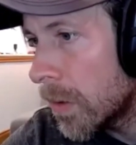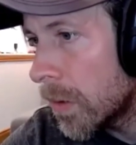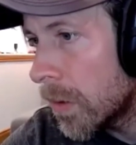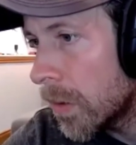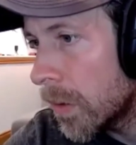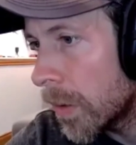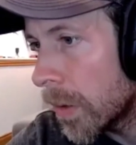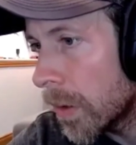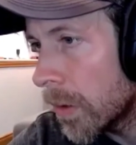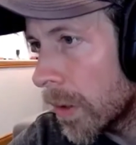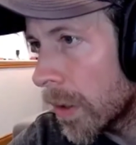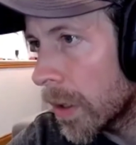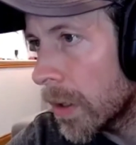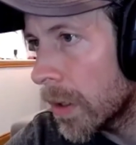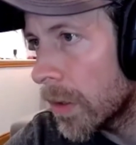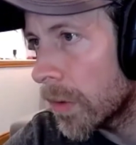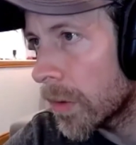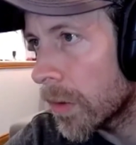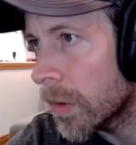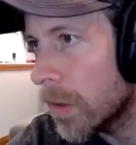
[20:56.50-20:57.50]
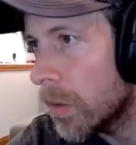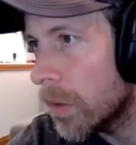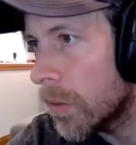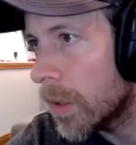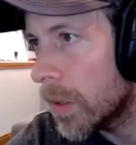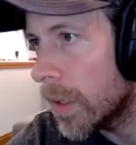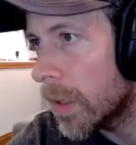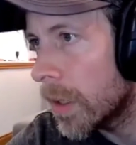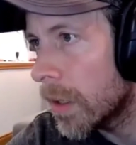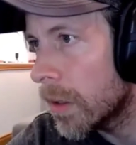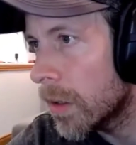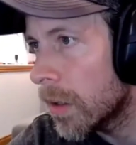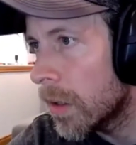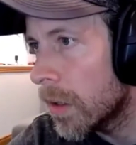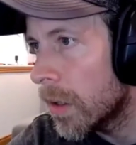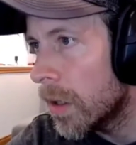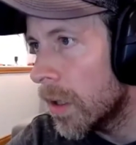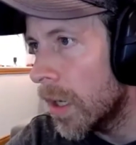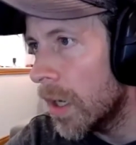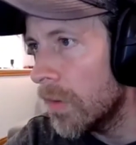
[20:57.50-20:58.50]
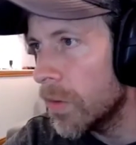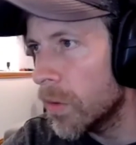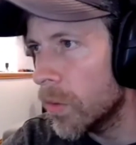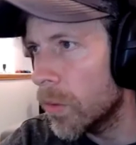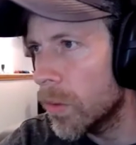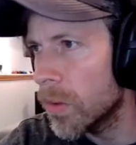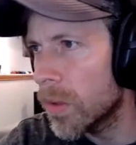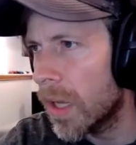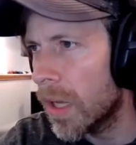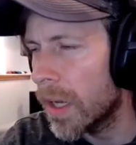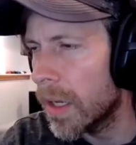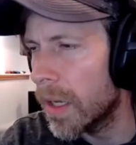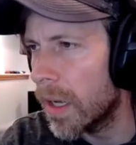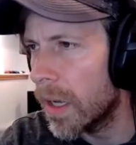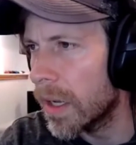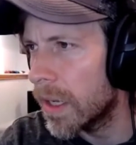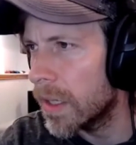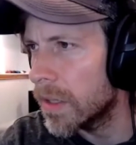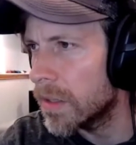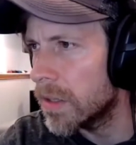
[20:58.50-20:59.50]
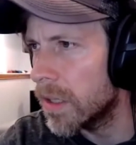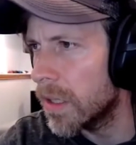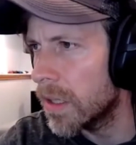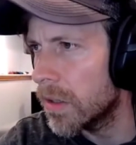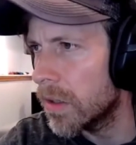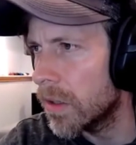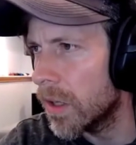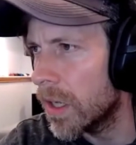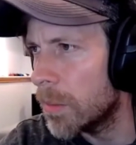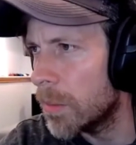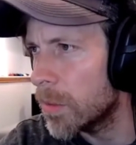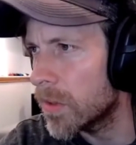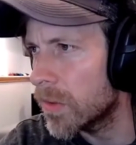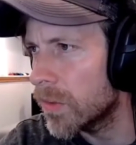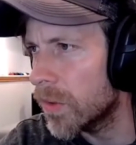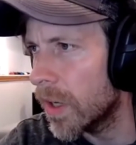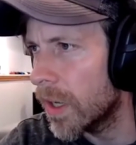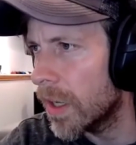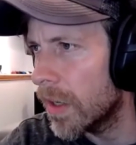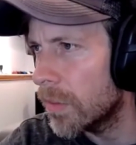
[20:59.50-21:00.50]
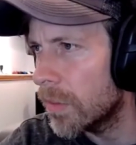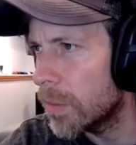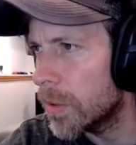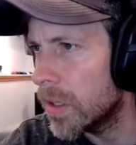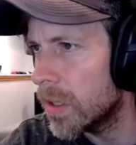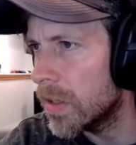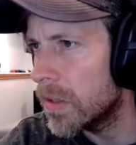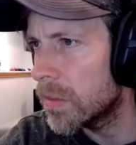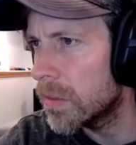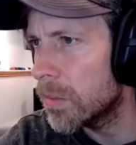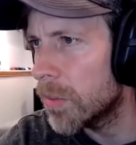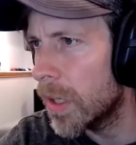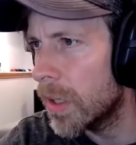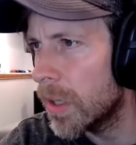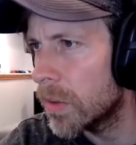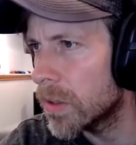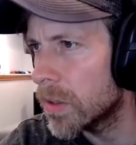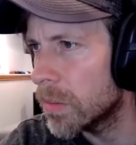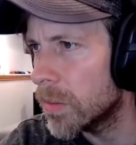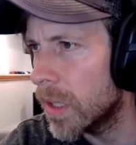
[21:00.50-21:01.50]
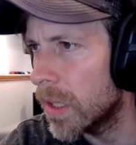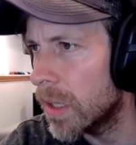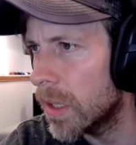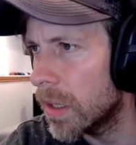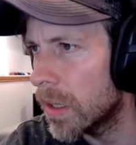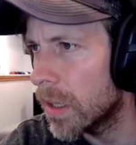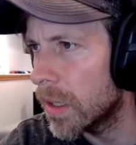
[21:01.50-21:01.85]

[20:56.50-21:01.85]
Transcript: There we go. I got another Q&A. I have an old Iguide taken on IMS 5, but needs some panos updated.